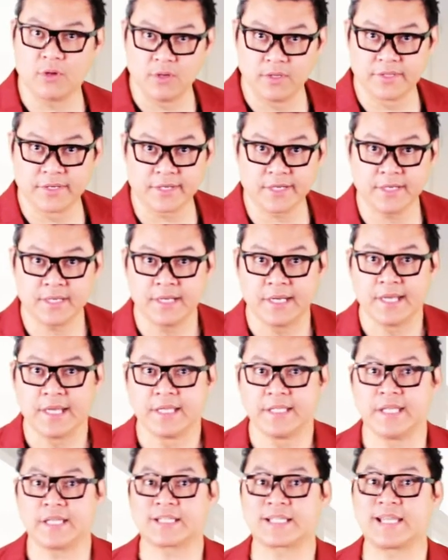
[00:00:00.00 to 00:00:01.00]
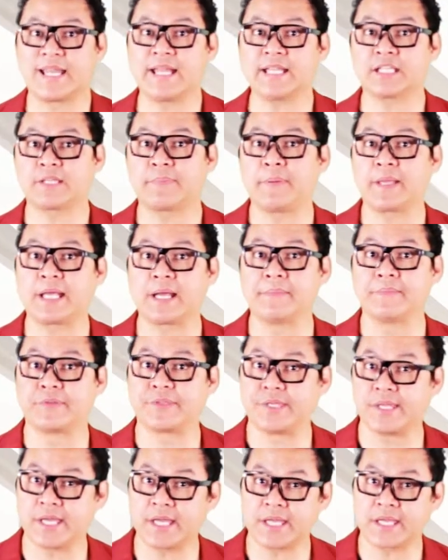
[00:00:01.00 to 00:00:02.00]
older, this lens becomes
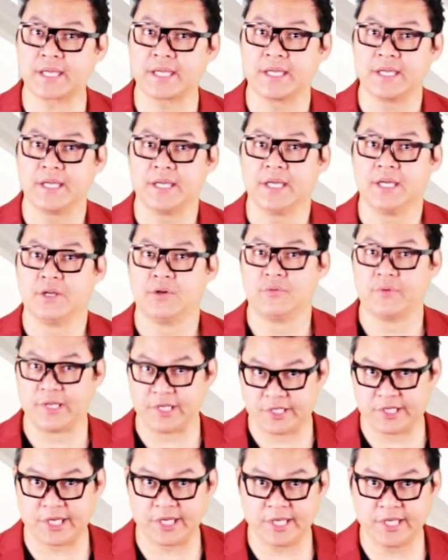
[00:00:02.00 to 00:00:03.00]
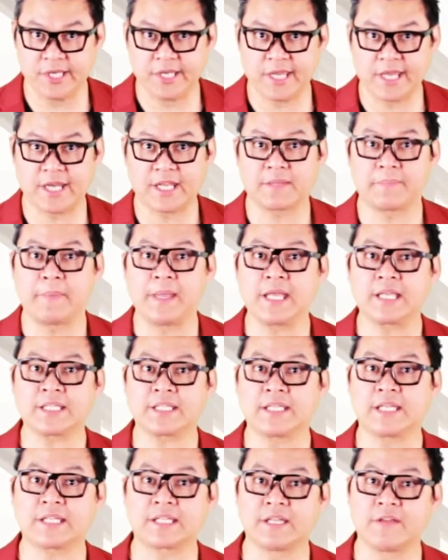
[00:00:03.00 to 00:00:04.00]
thick, rigid, and it
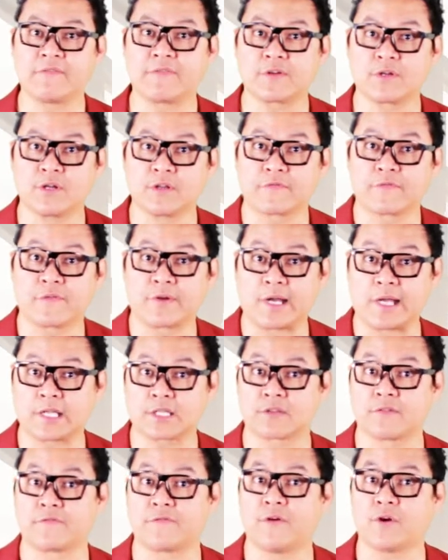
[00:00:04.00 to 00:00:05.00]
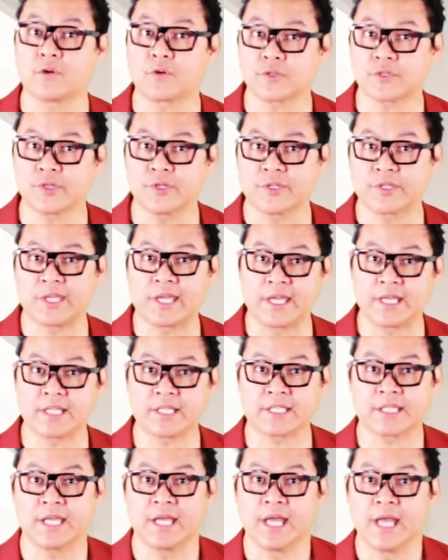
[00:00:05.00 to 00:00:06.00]
makes it difficult for us to focus on
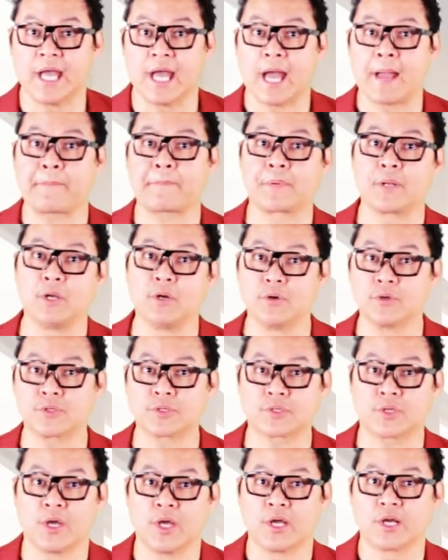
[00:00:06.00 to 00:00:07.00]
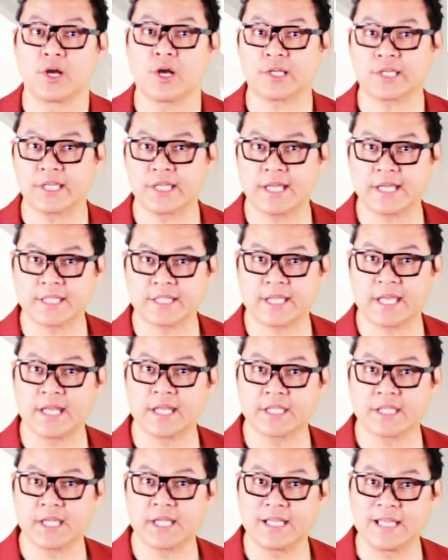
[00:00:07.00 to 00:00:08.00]
things up close, causing us
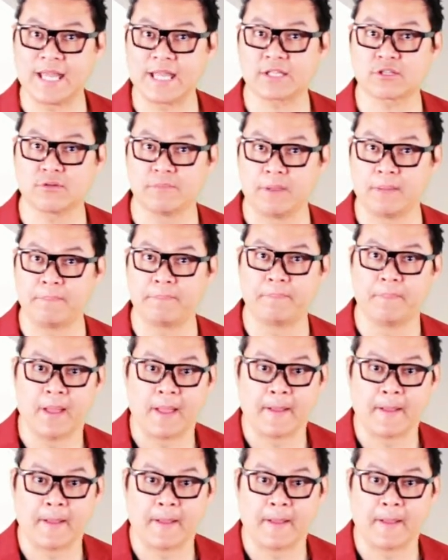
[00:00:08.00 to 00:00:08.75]
anything like to be